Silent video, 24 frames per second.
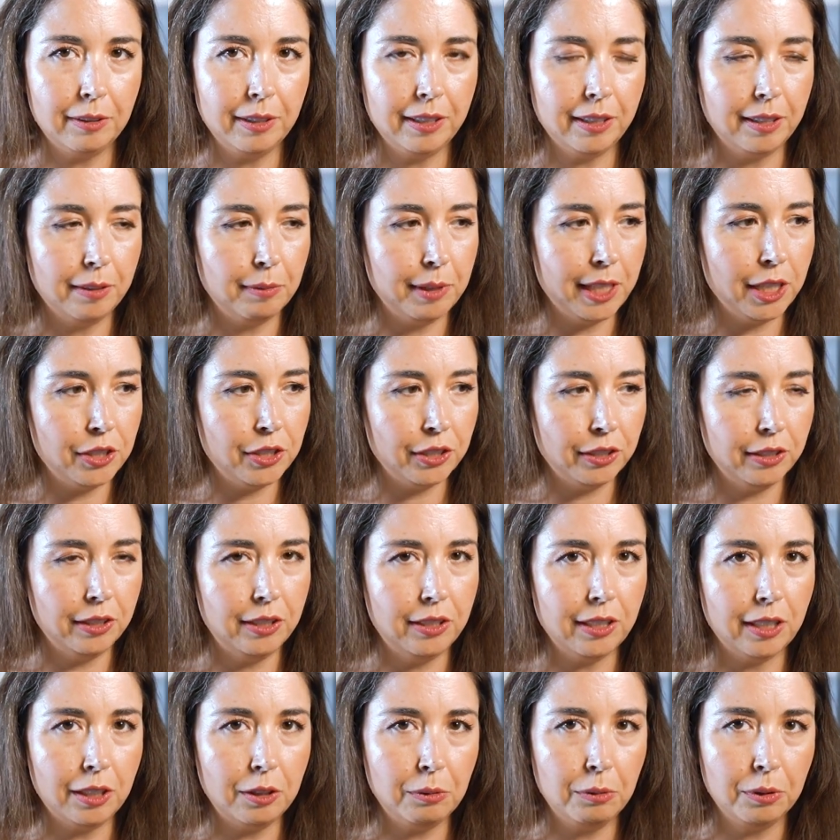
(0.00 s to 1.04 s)
Angela
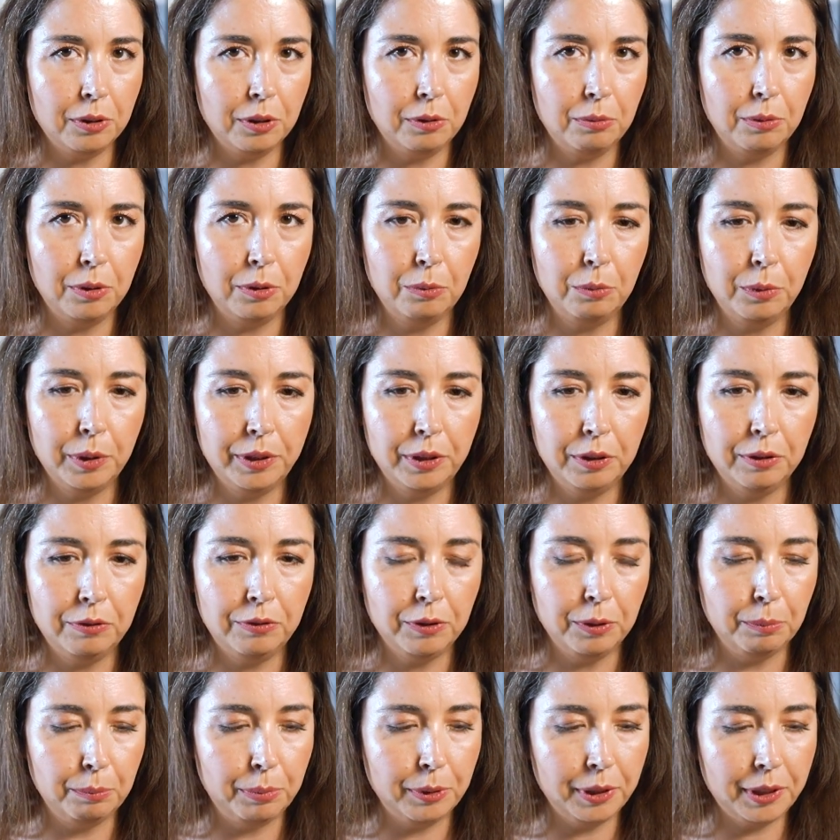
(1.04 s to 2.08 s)
Duckworth wrote a
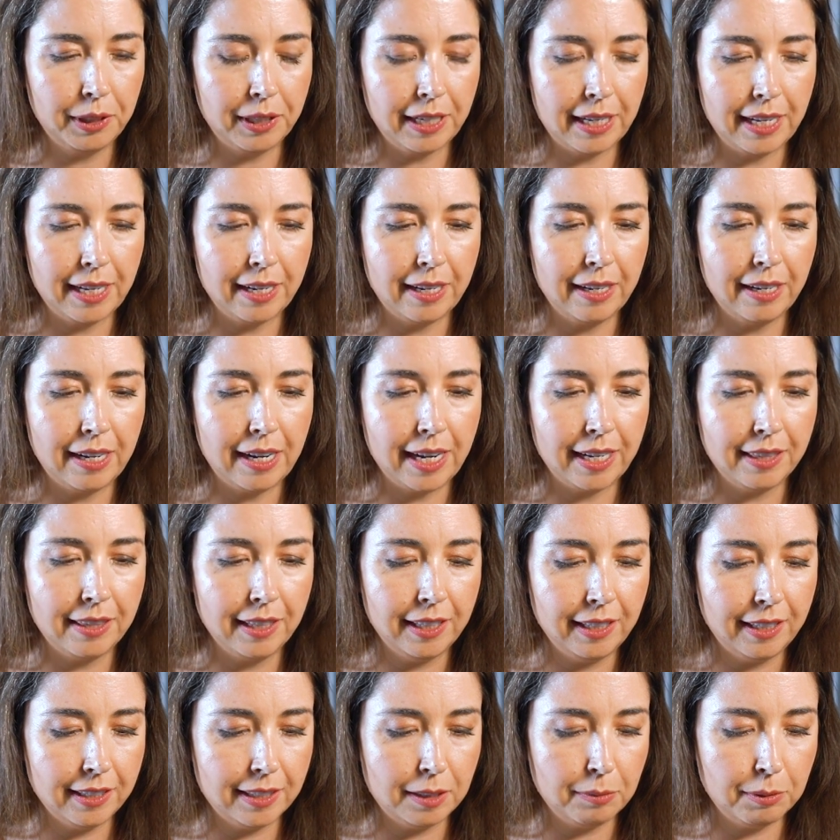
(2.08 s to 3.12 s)
wonderful book. And I
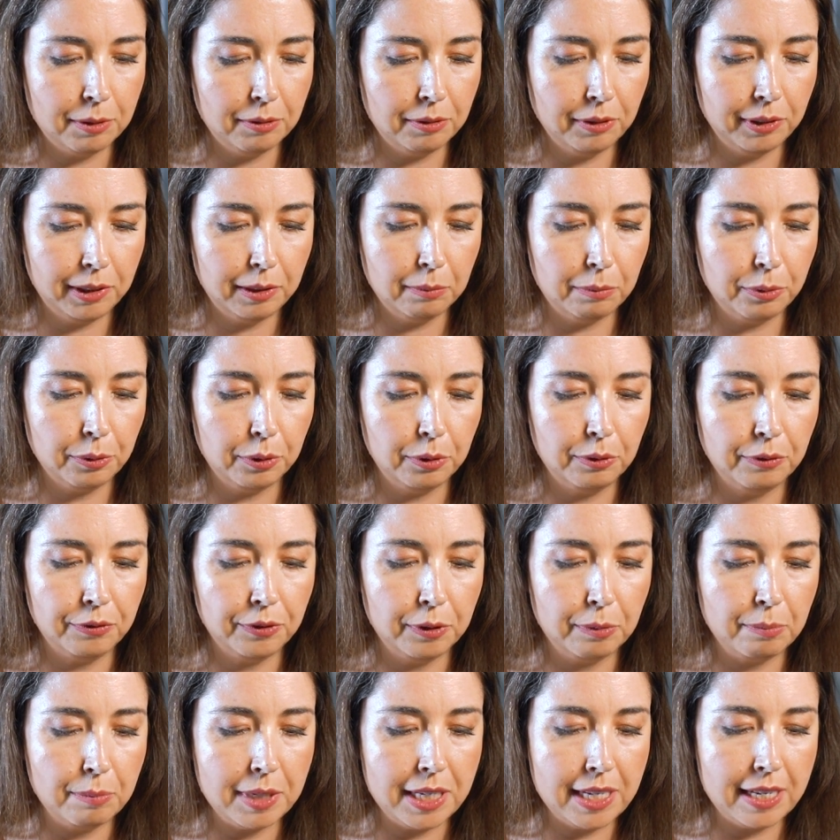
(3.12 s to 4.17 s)
think it's been really important
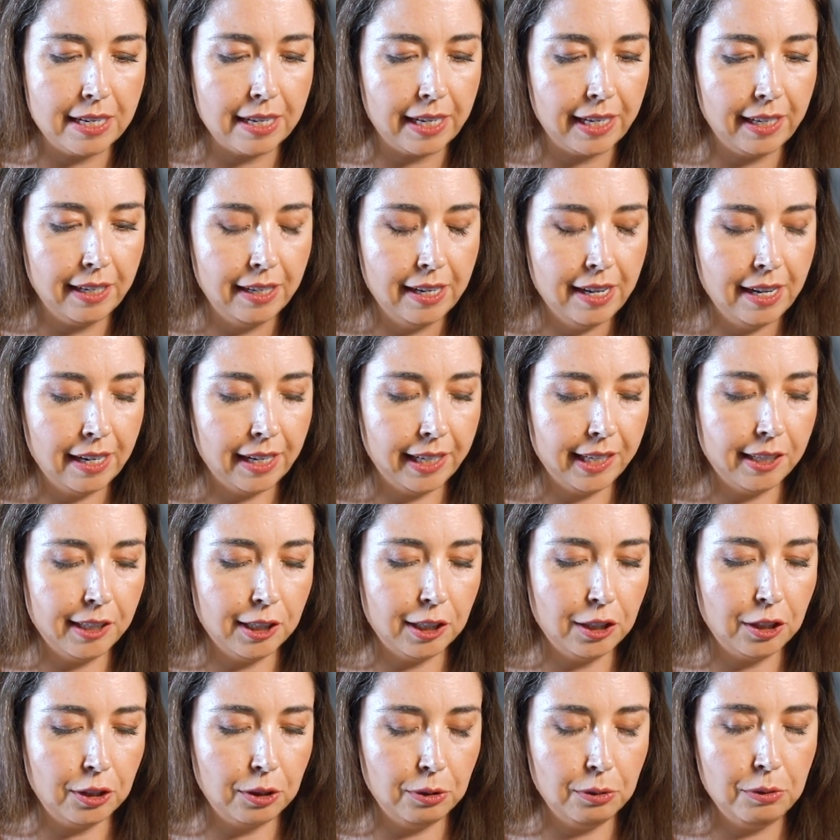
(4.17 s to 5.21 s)
for me. I had
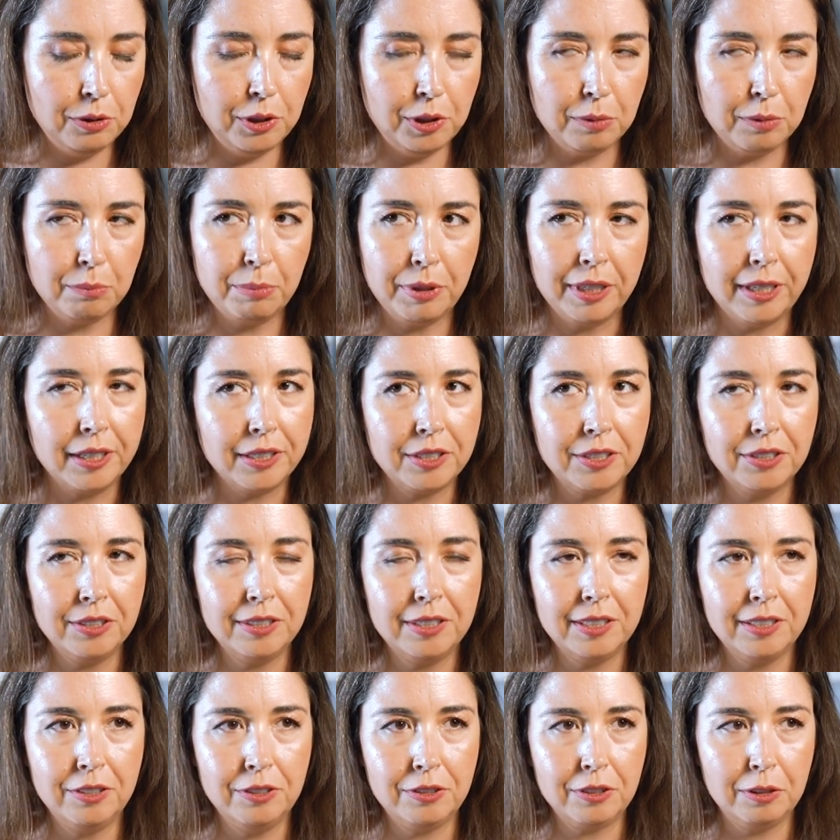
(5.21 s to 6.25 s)
a huge imposter
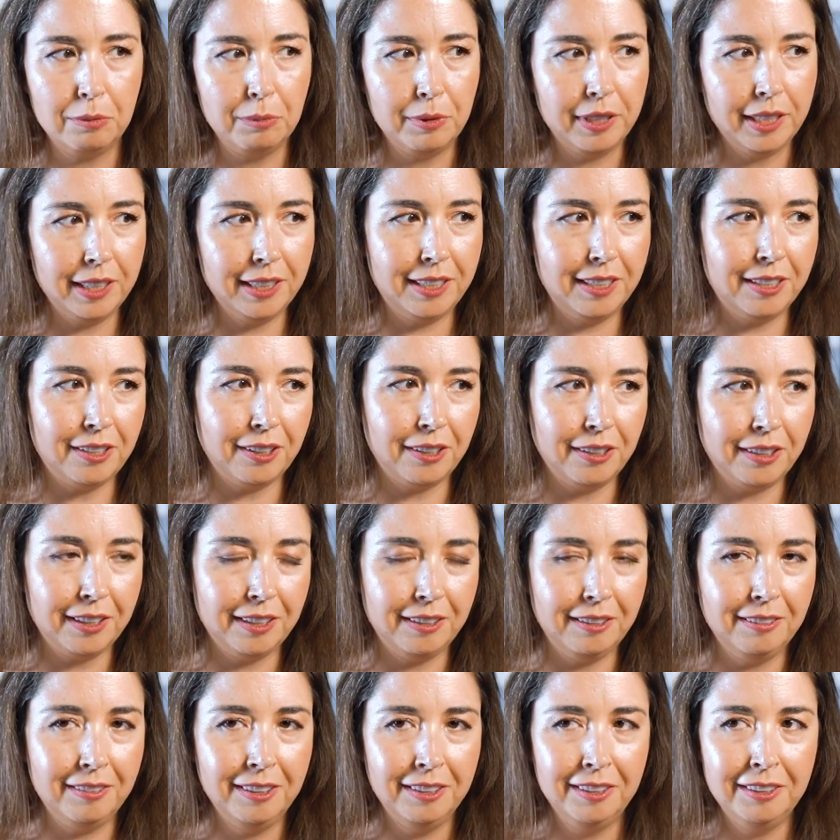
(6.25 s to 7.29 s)
syndrome when I
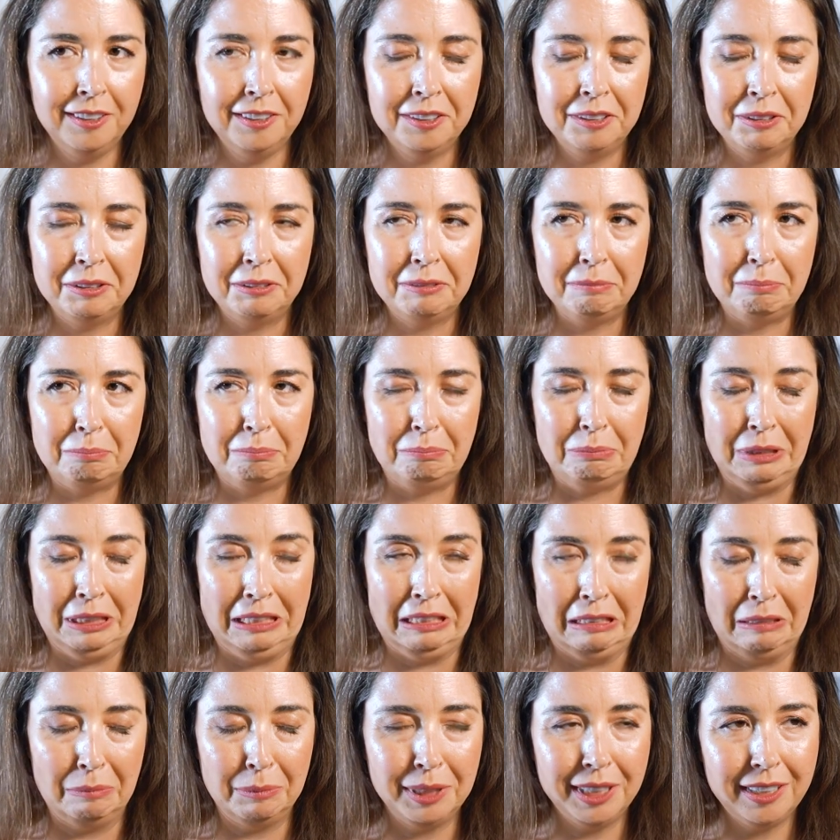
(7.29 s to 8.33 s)
started
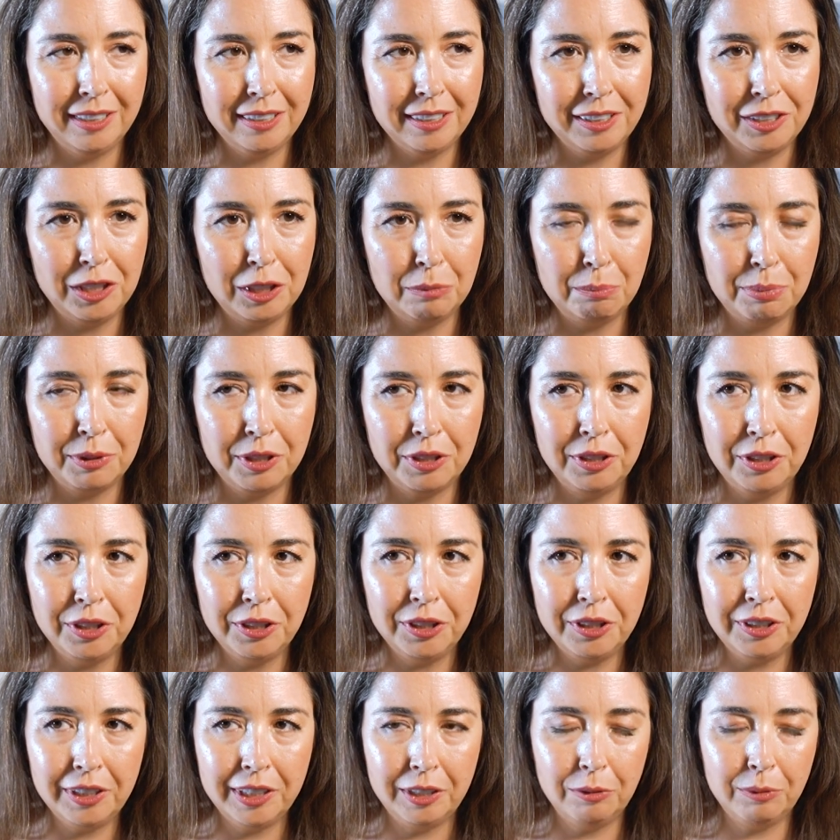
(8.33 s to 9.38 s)
becoming an
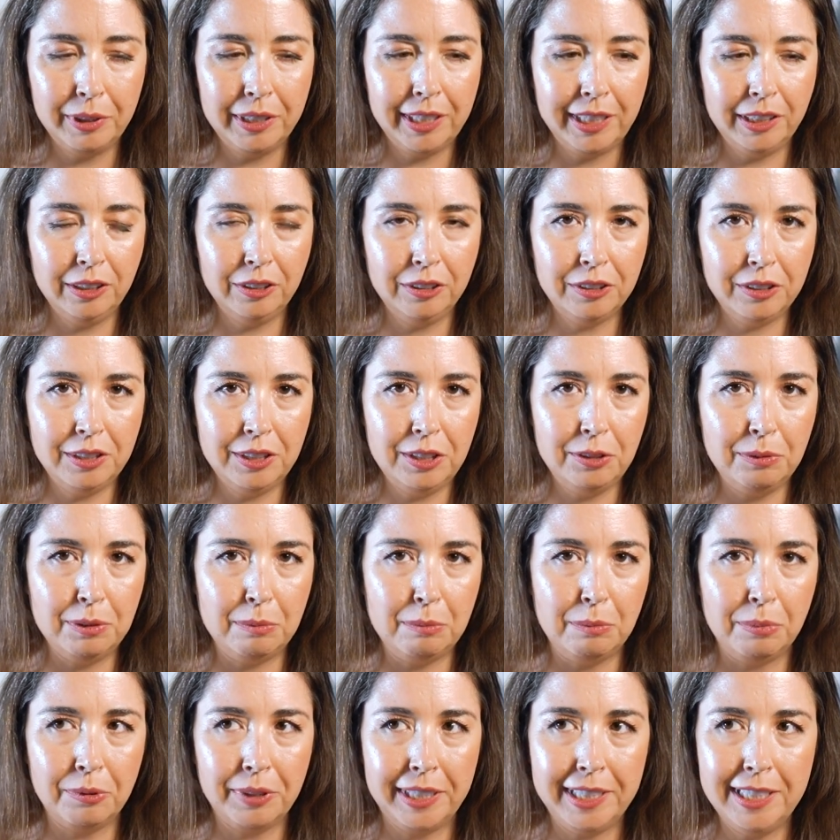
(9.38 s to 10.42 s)
entrepreneur. And when I learned to
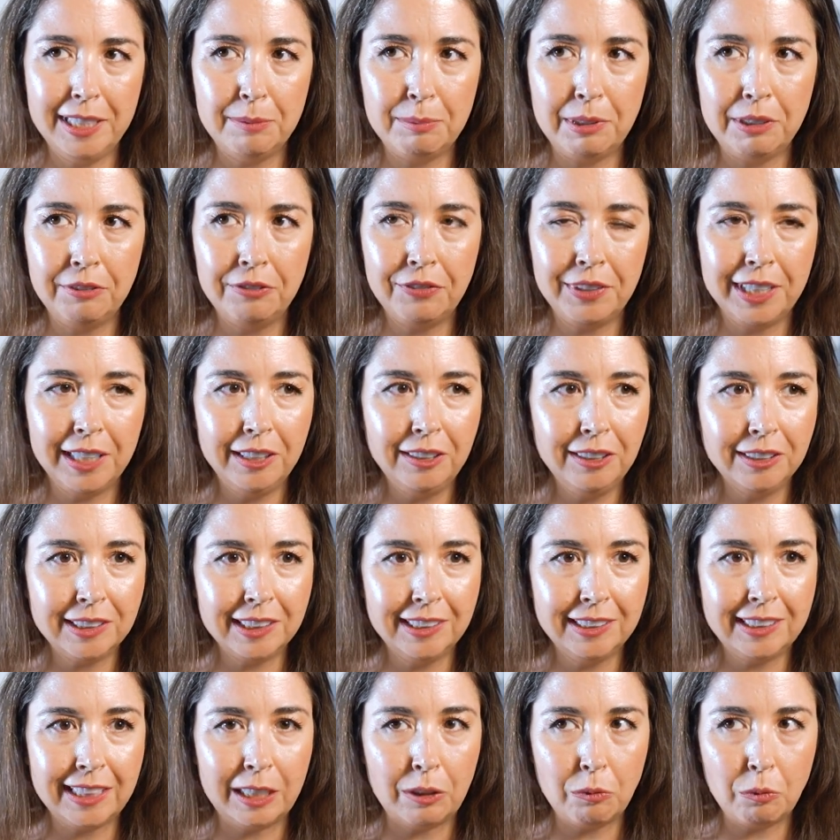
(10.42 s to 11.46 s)
embrace my failures
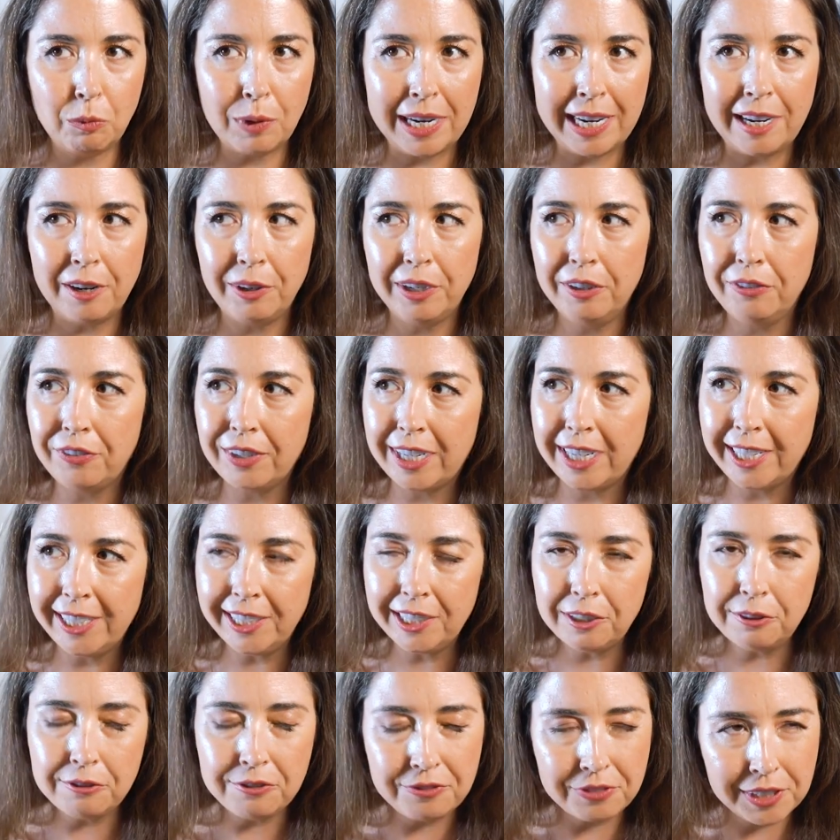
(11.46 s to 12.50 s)
and say, wow, if I
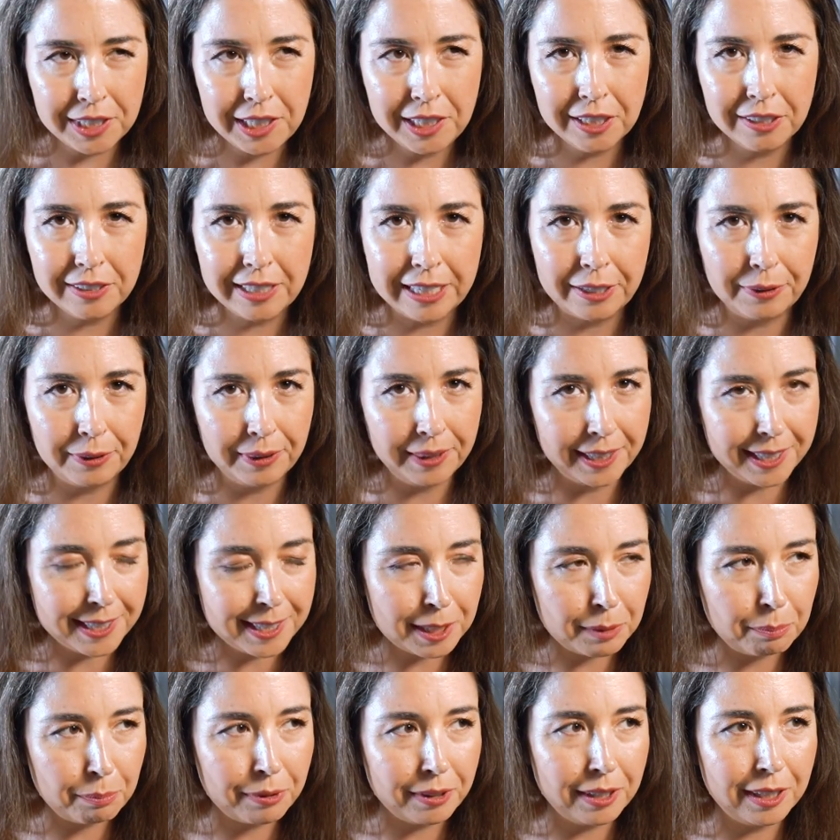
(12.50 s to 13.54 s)
can figure out
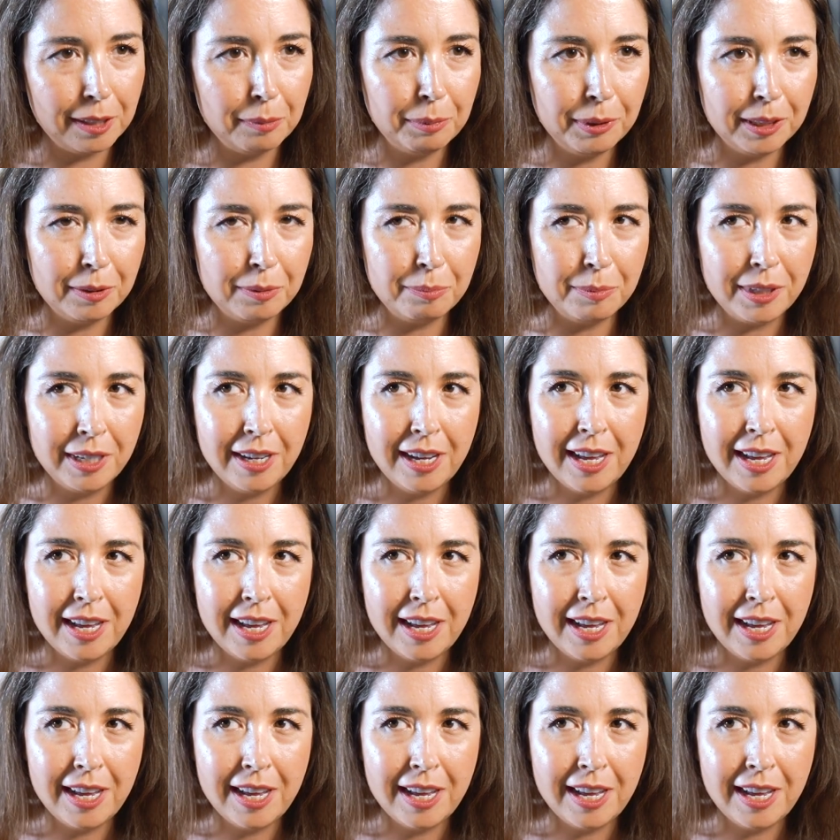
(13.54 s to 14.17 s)
this problem,